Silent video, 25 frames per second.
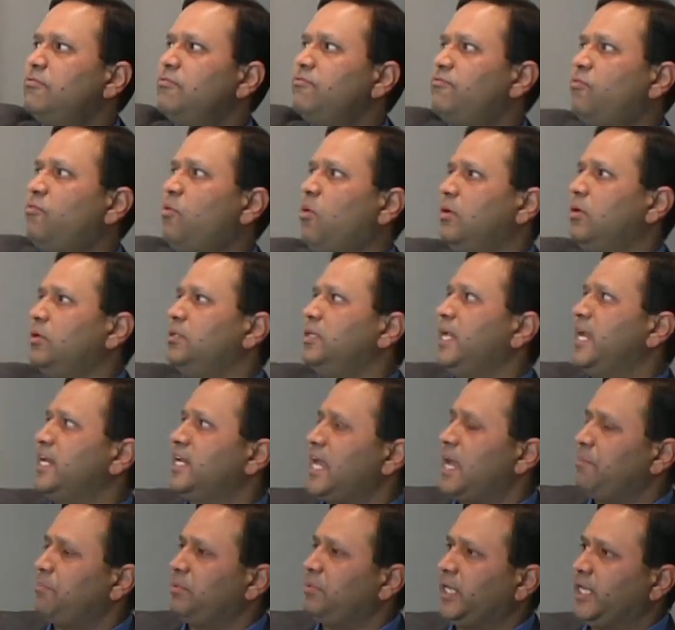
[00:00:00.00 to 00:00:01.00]
for the end
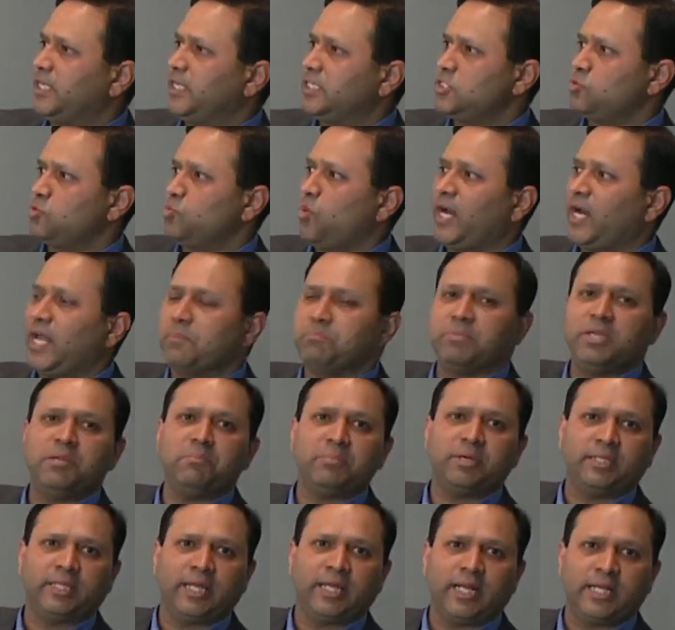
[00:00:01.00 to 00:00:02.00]
applications. What I mean
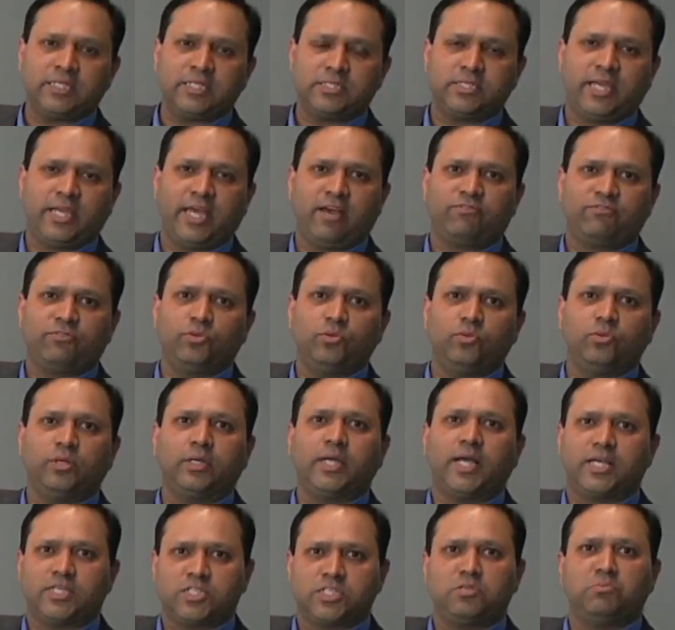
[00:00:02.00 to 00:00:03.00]
by that is they have to
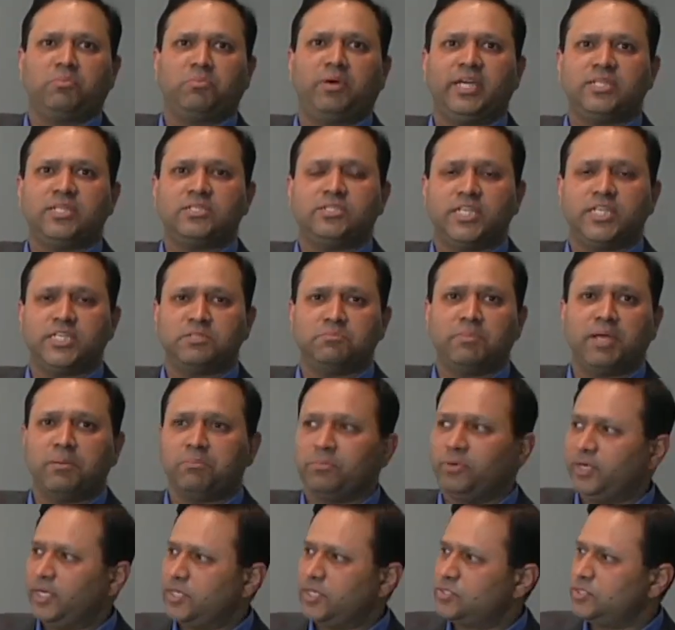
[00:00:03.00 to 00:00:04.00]
customize these
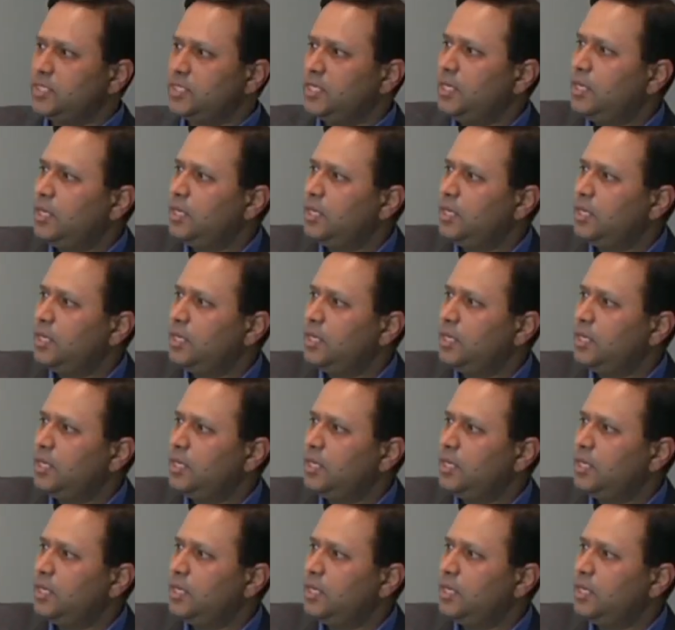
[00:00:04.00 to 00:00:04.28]
memories